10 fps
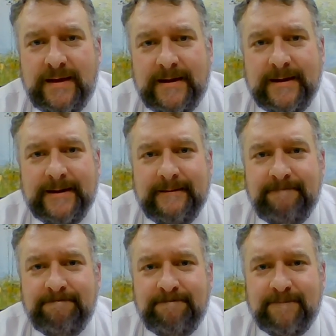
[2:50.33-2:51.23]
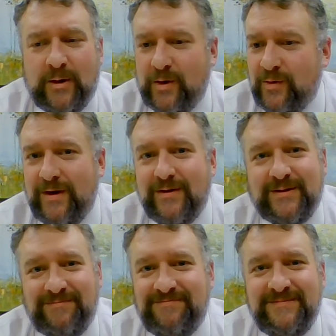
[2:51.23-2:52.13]
All are
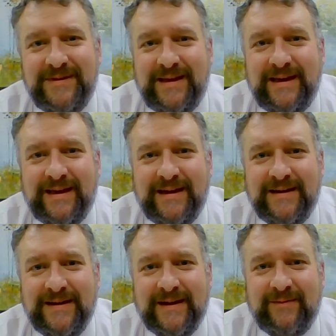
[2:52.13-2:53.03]
welcome. And